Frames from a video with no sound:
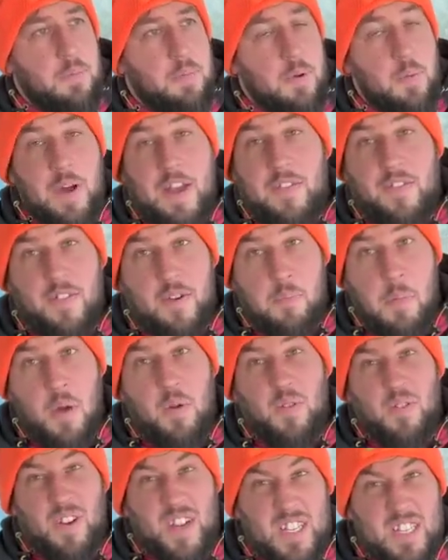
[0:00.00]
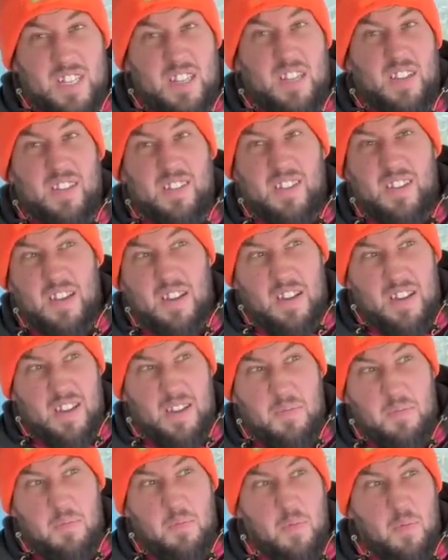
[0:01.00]
we're waiting for a motorist to
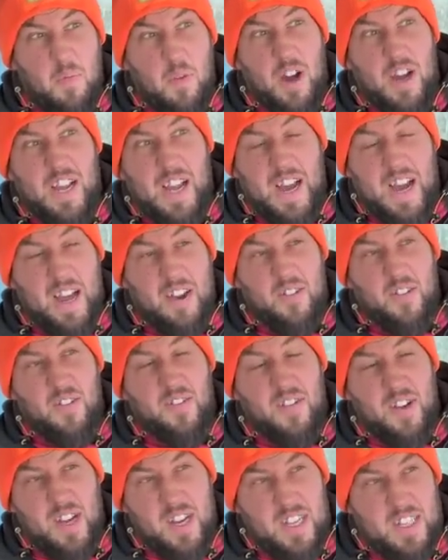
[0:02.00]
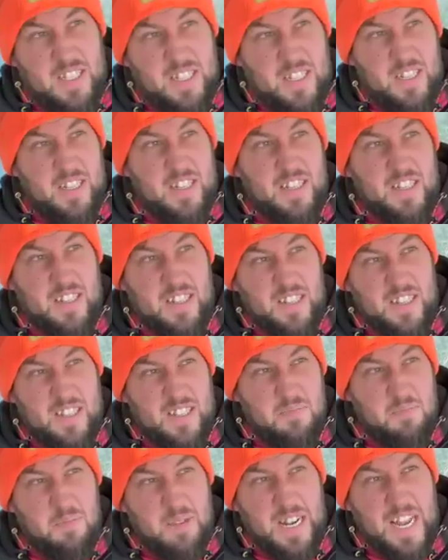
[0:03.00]
work out how to reverse.
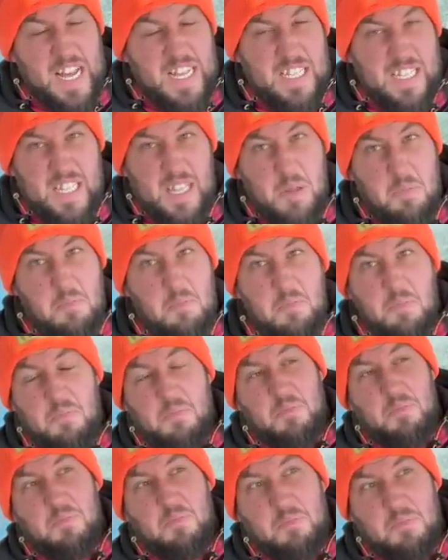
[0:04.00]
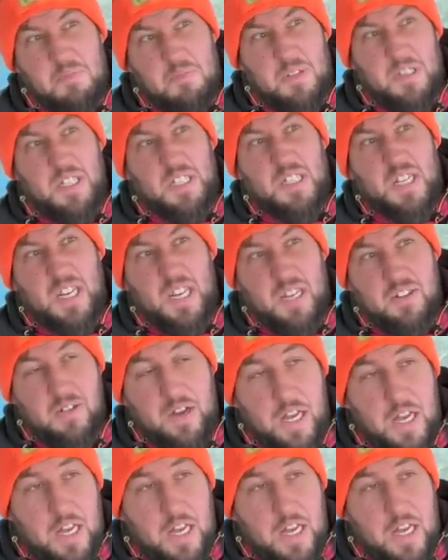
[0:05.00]
Bless them. Still.